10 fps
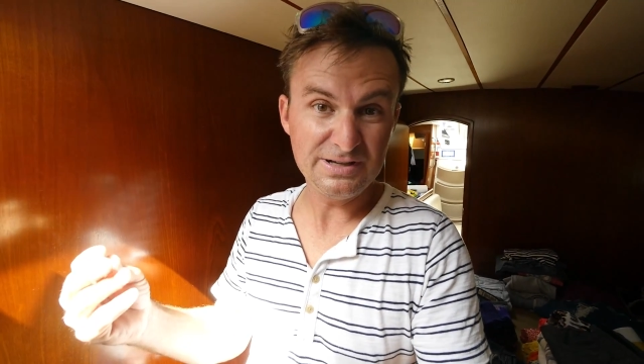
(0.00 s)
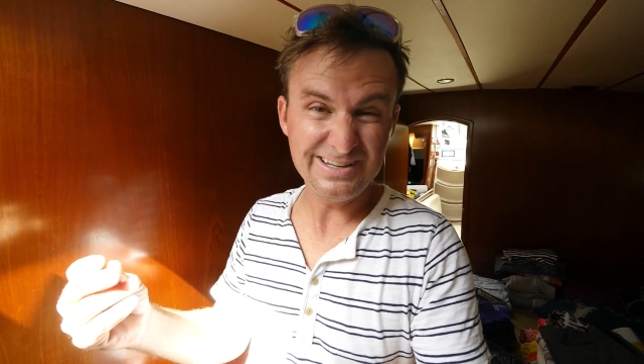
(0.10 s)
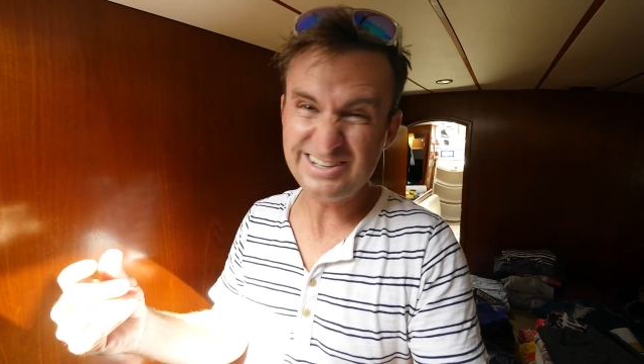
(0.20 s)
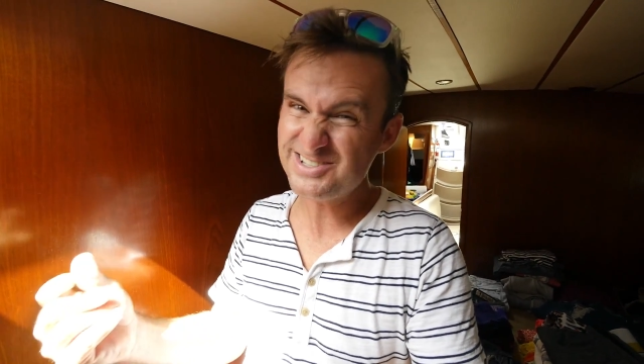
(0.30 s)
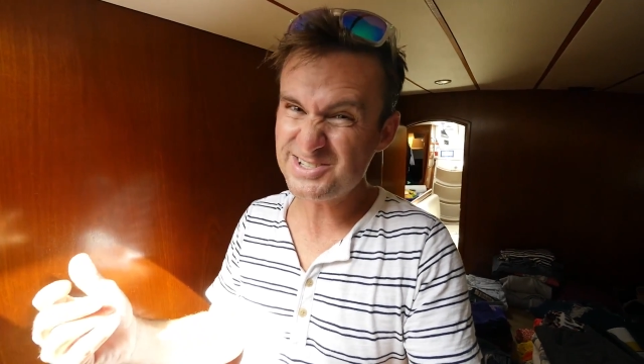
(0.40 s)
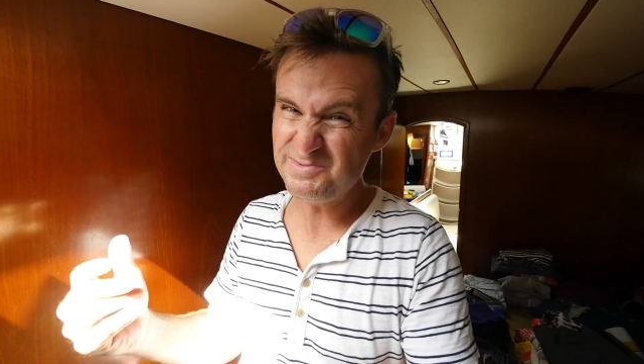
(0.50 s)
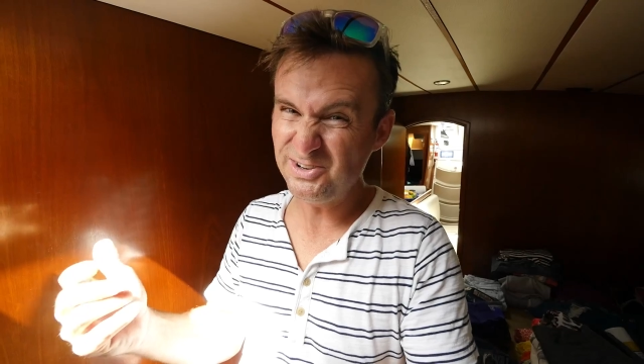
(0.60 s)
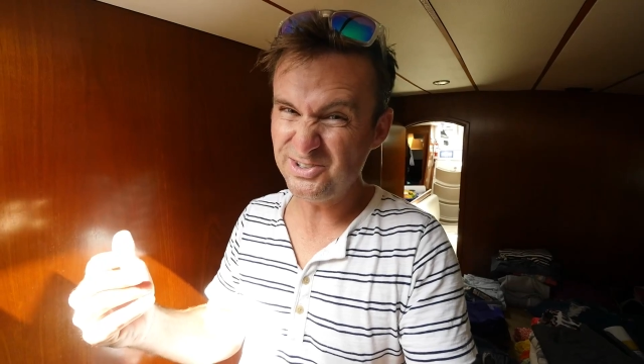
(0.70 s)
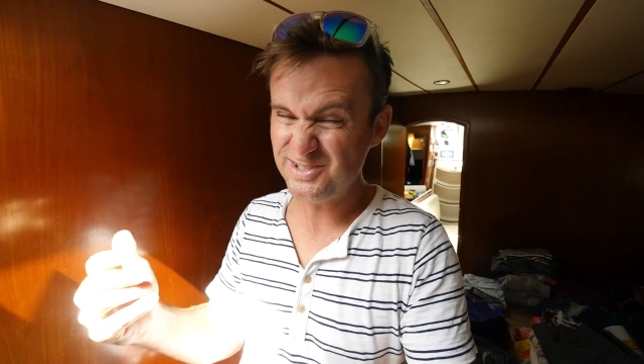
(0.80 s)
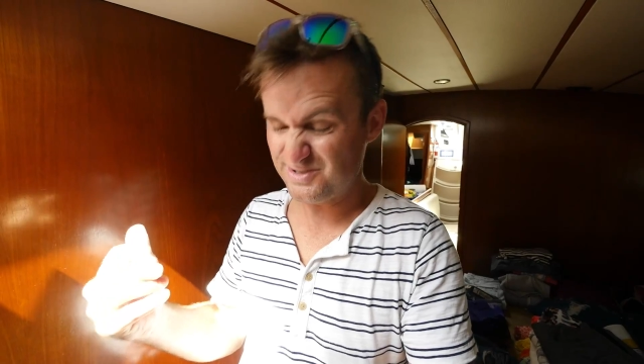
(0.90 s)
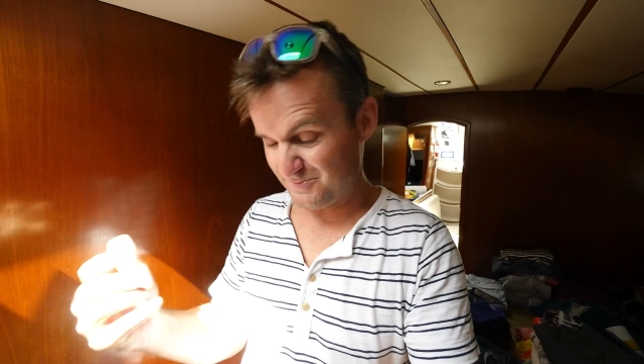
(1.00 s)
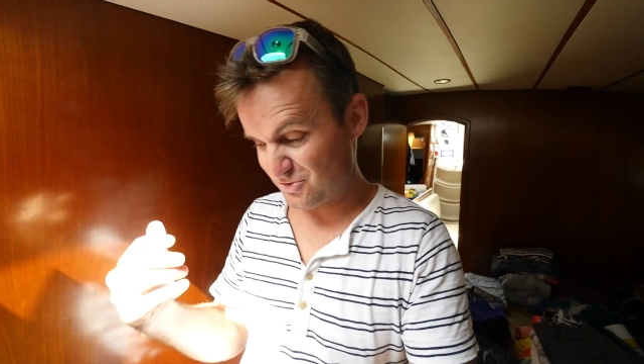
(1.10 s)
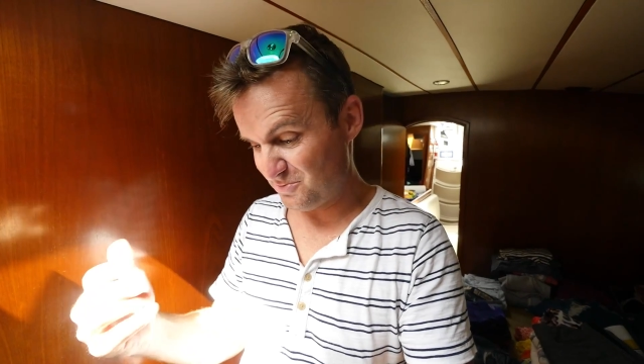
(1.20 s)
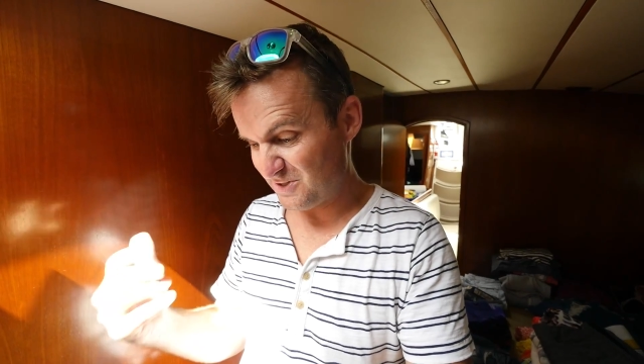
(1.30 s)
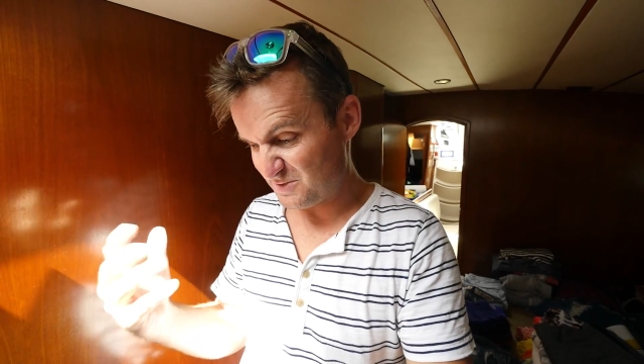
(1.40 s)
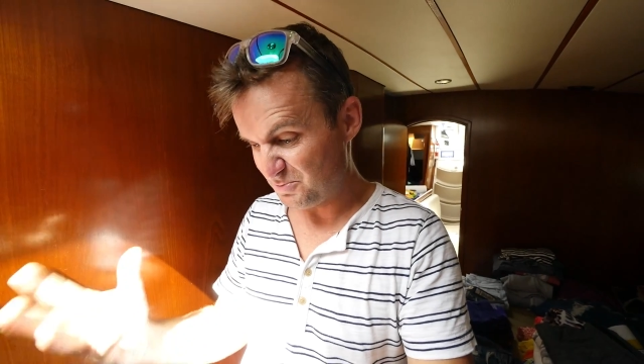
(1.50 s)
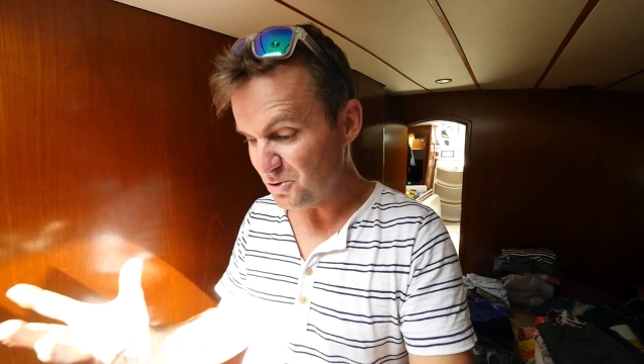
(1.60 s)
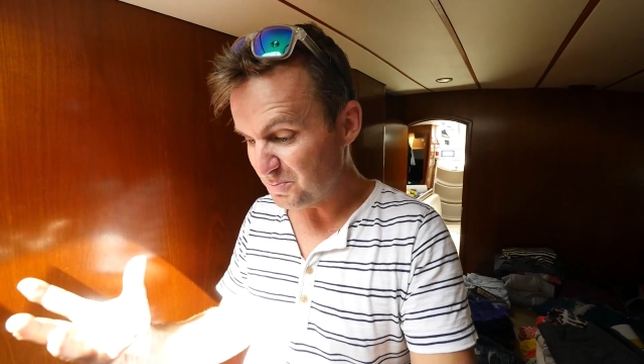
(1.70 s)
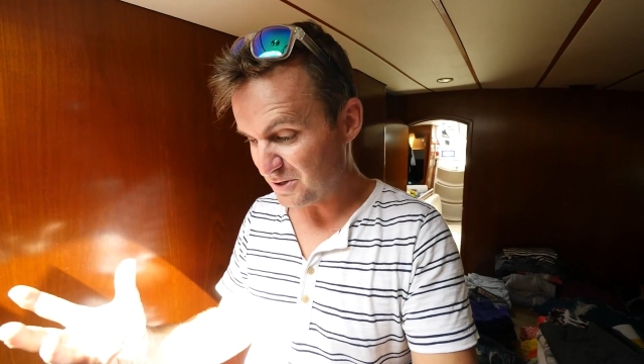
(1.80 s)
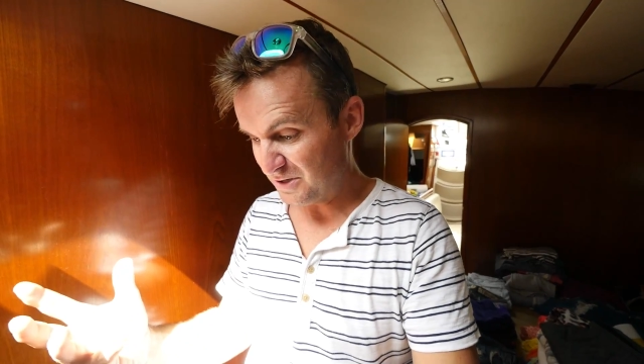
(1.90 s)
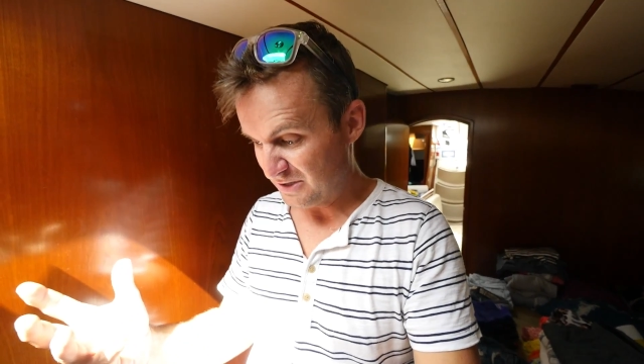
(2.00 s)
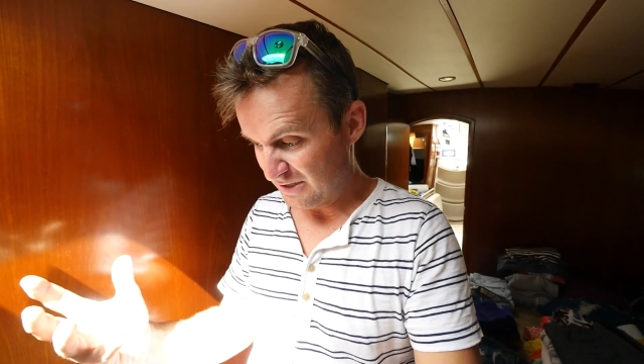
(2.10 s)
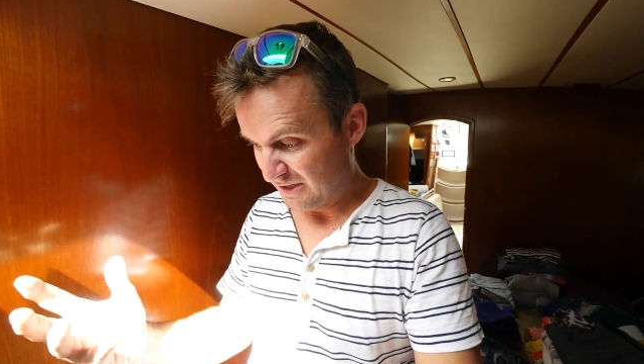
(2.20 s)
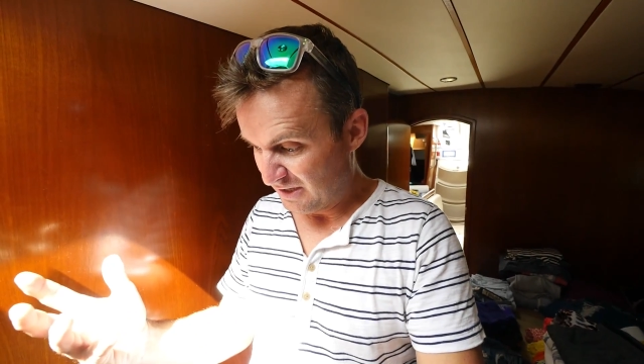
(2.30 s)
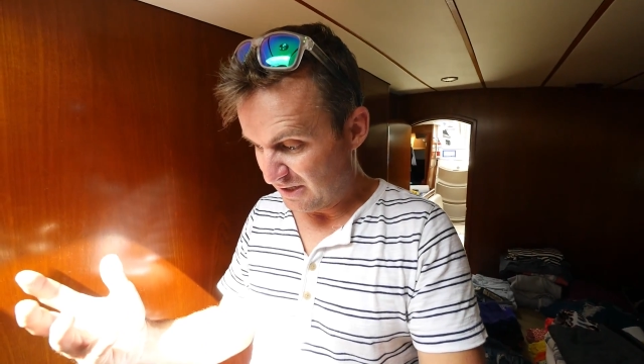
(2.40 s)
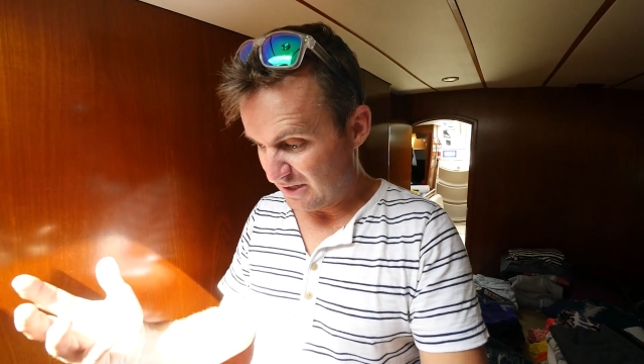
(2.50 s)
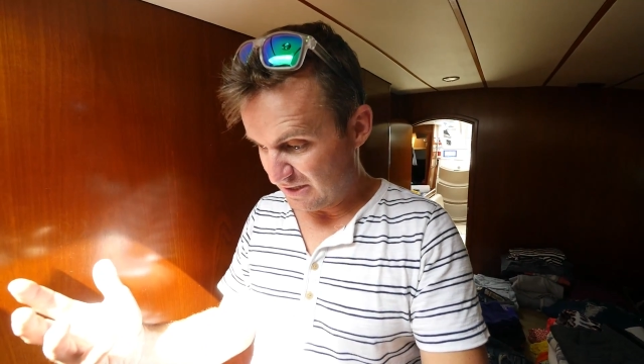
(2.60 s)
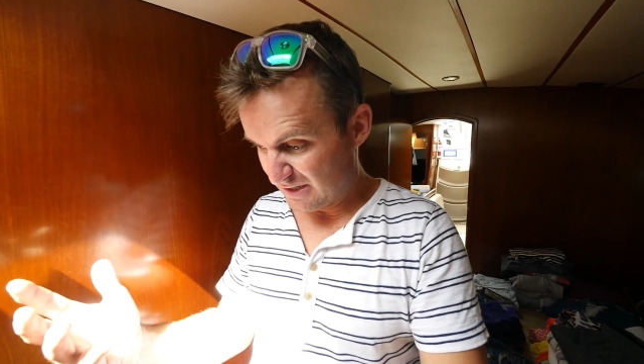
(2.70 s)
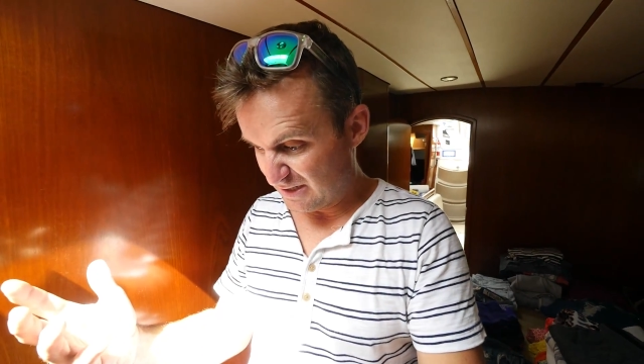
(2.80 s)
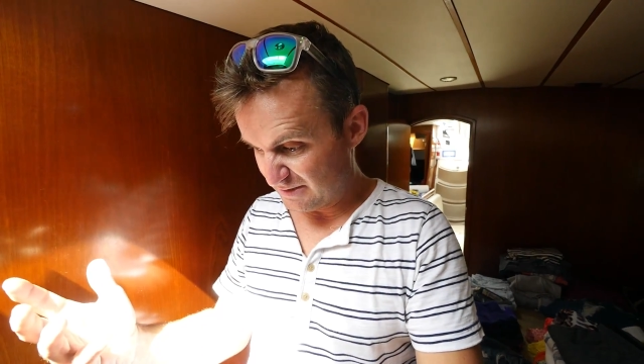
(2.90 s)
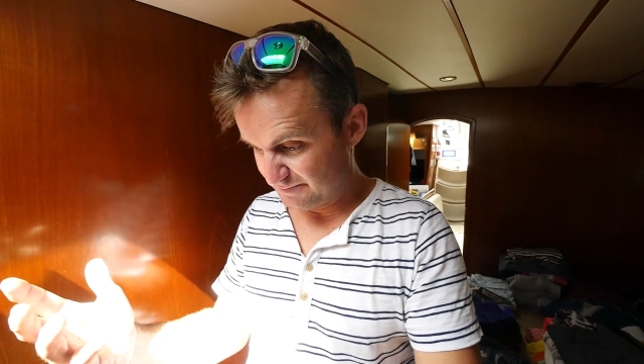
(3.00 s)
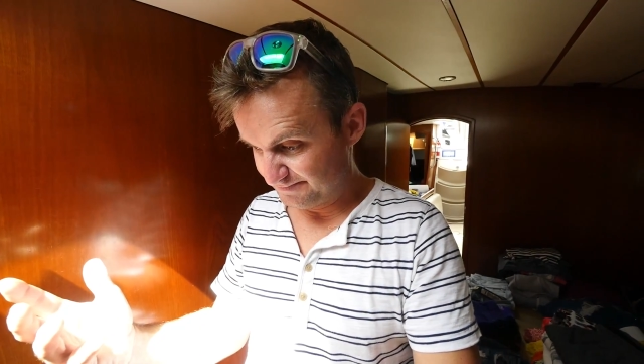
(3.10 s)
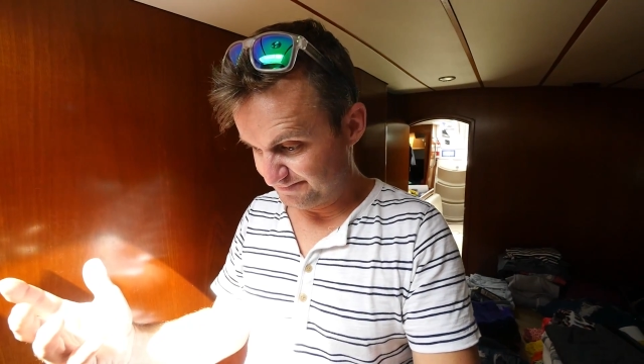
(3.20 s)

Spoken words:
It doesn't smell good, so I'm assuming it's poop. I'll